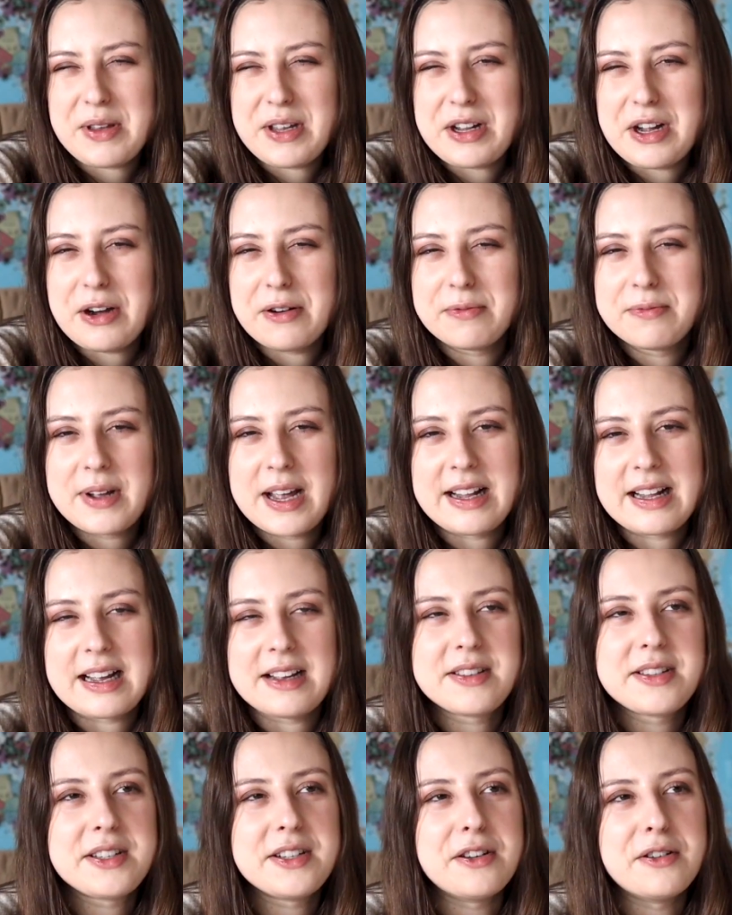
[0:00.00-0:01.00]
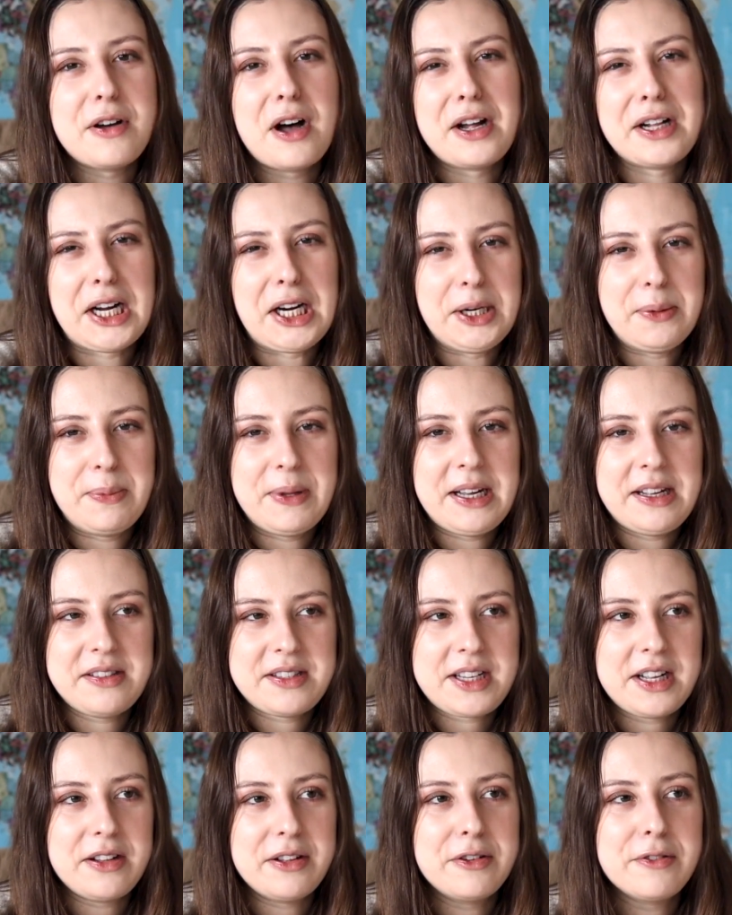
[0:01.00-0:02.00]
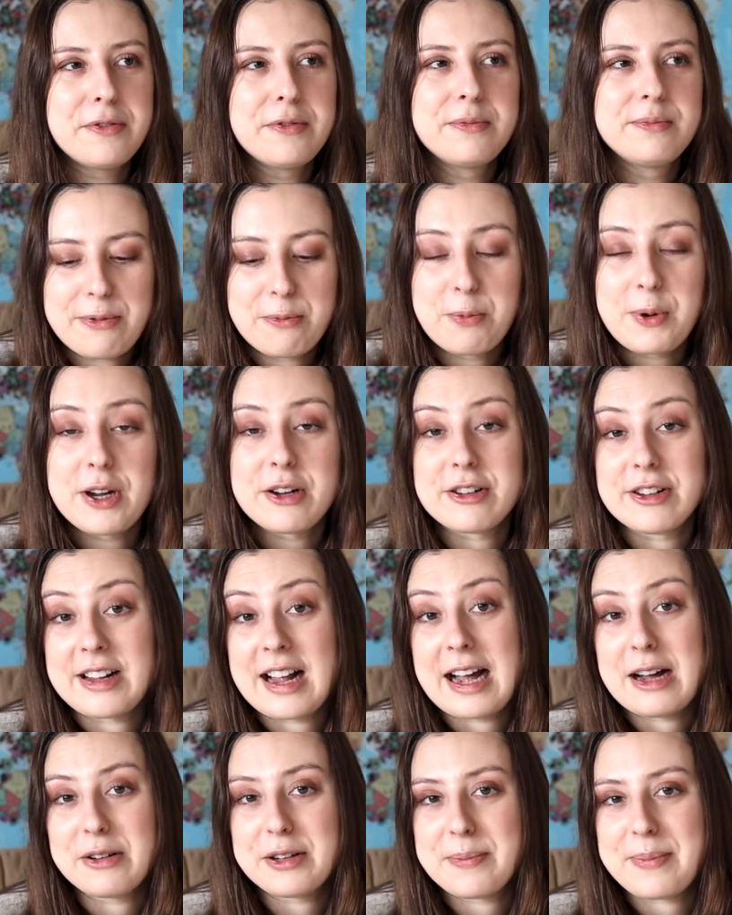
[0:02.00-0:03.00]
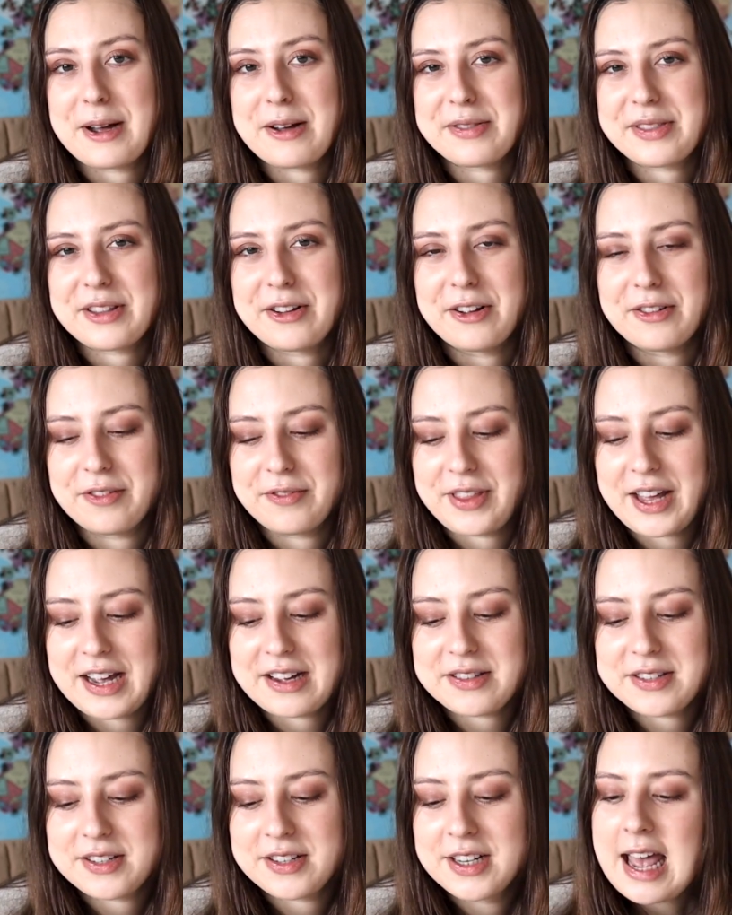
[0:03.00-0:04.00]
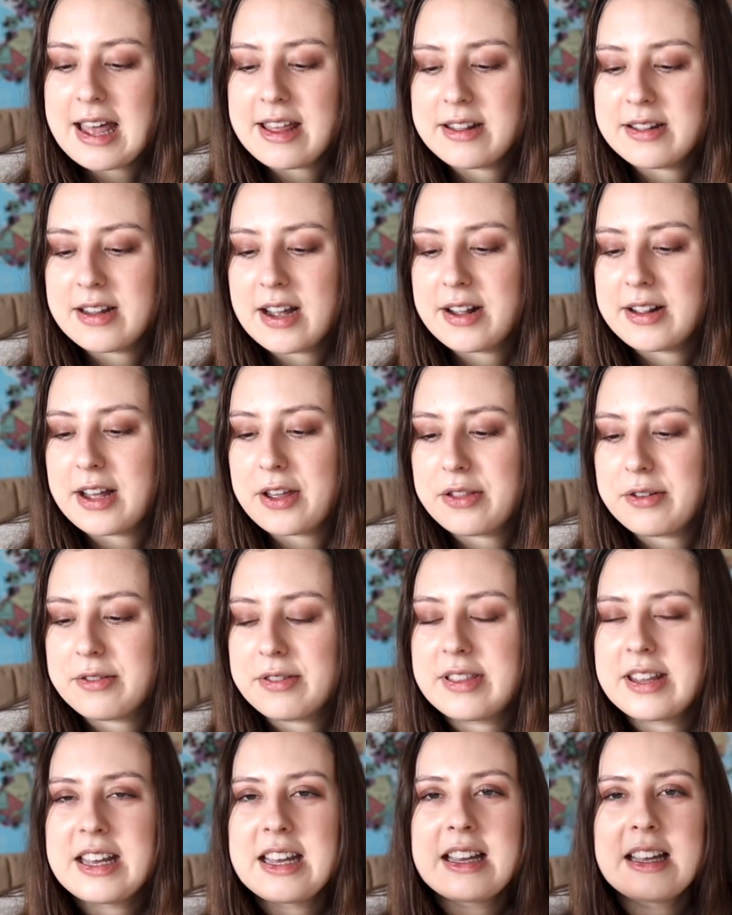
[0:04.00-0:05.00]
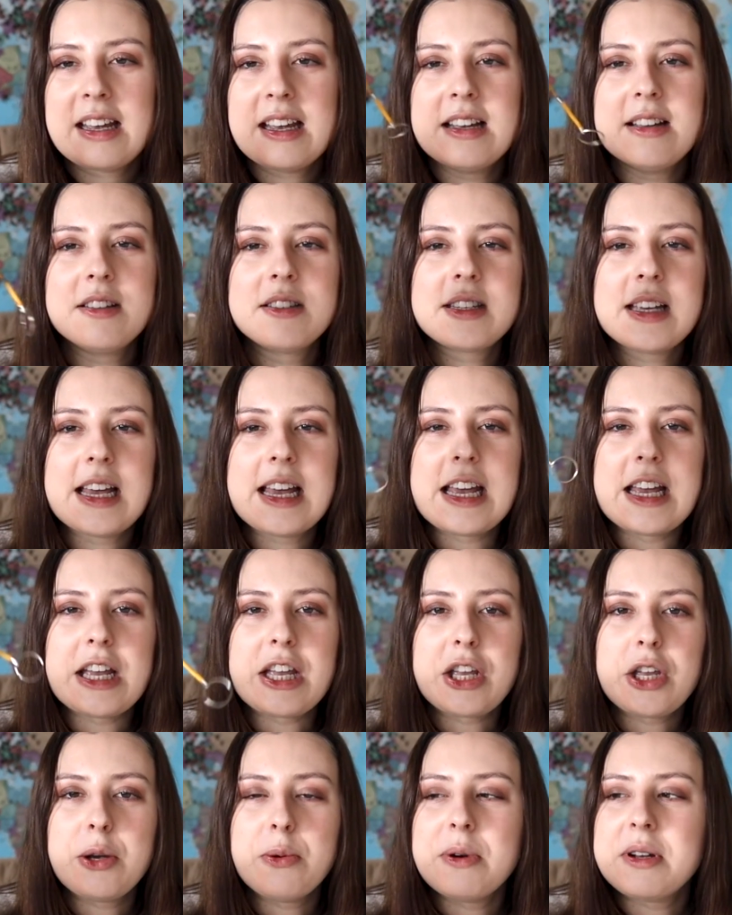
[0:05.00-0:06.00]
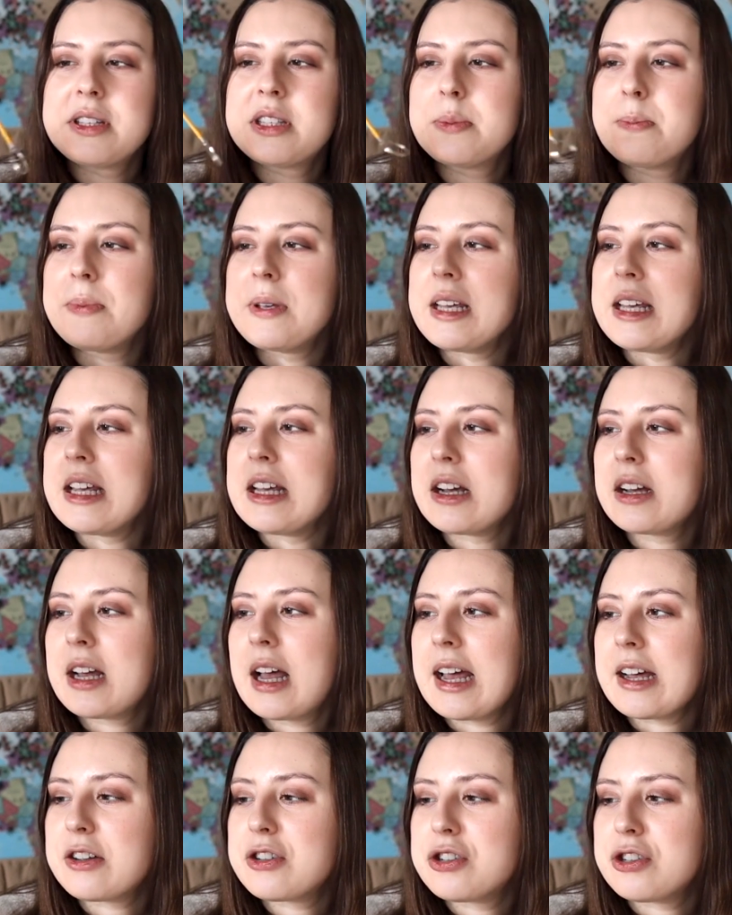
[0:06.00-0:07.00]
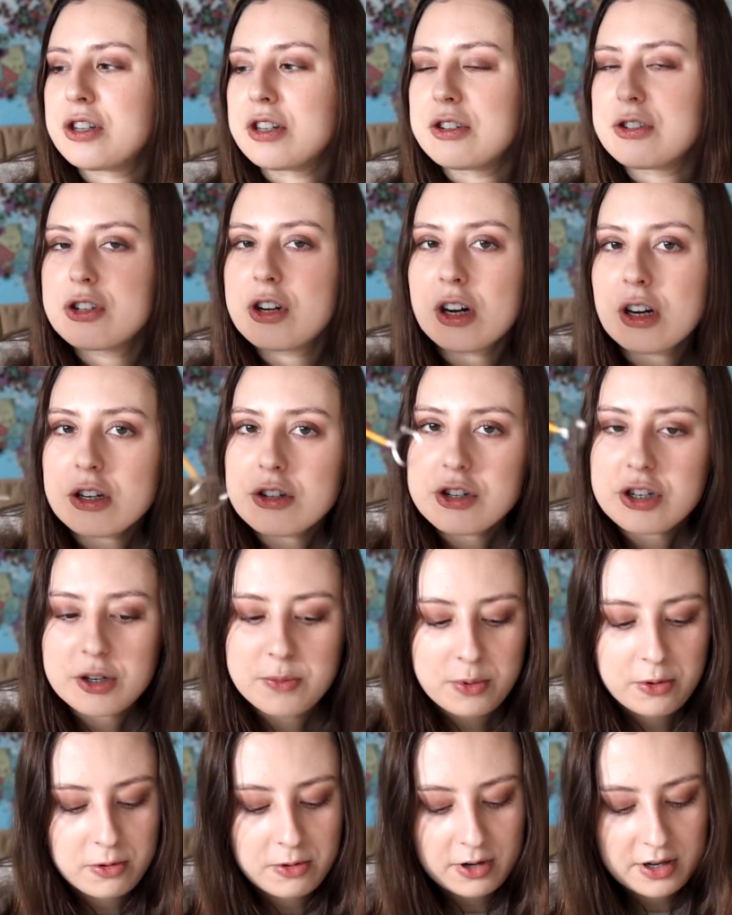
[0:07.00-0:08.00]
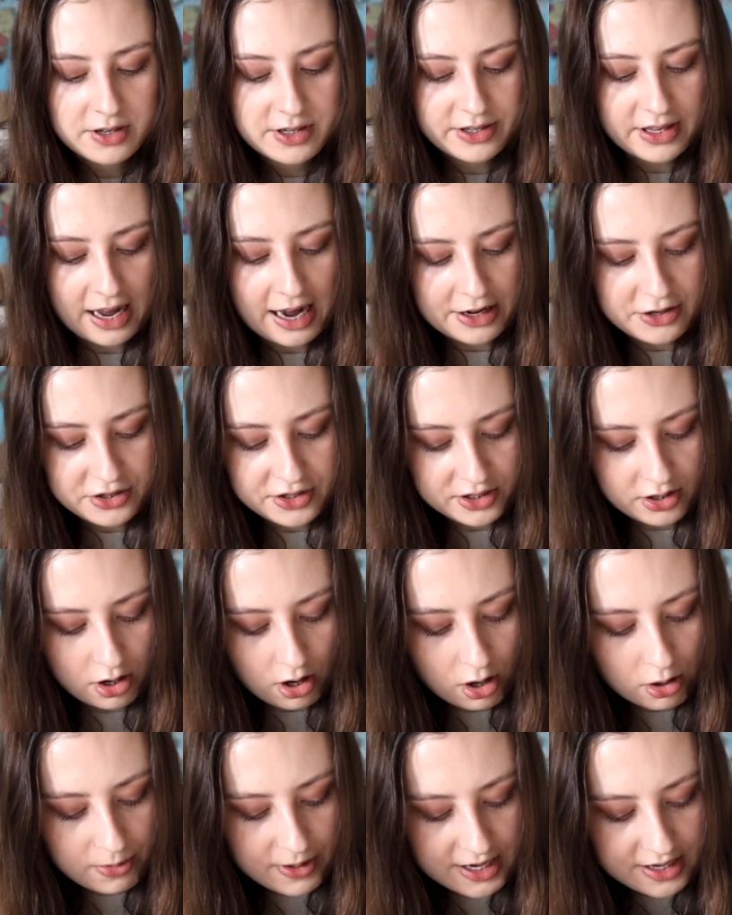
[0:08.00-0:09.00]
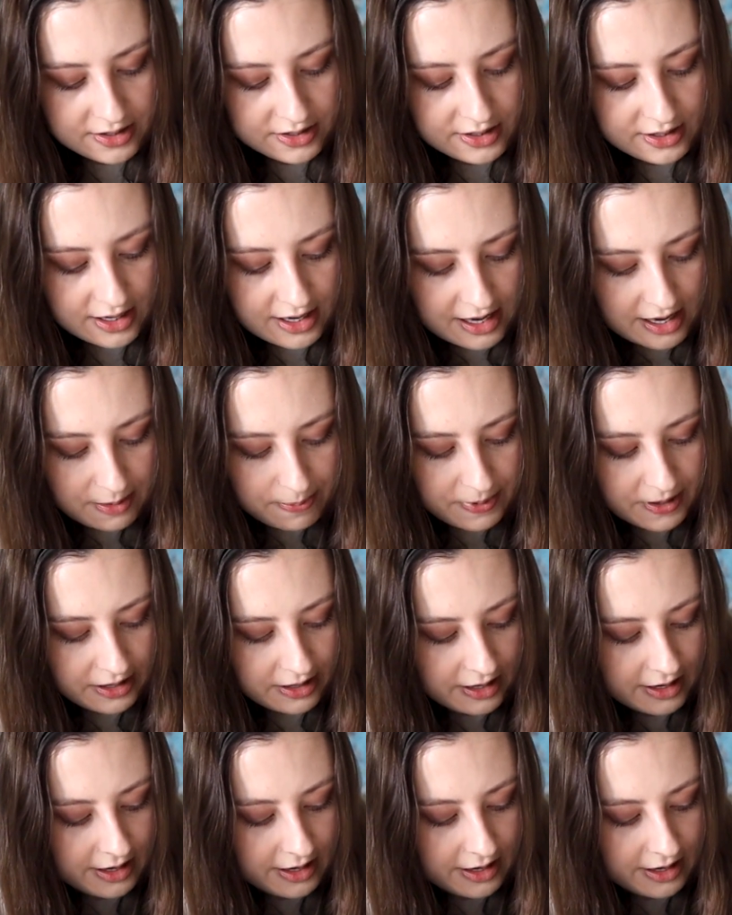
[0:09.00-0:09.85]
you know, and I still on airplanes get a little weirded out about all of that. And another thing is a USB extra charger port that I just always keep in